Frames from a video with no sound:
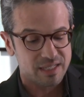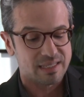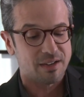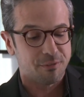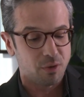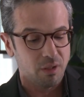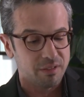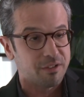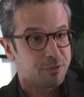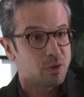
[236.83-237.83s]
several
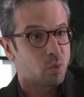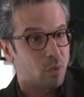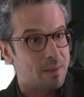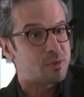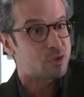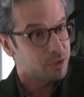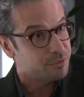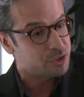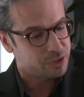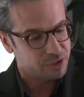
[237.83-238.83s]
different web
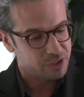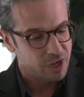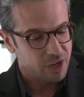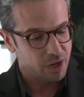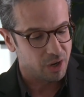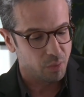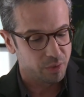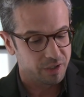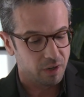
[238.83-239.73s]
services were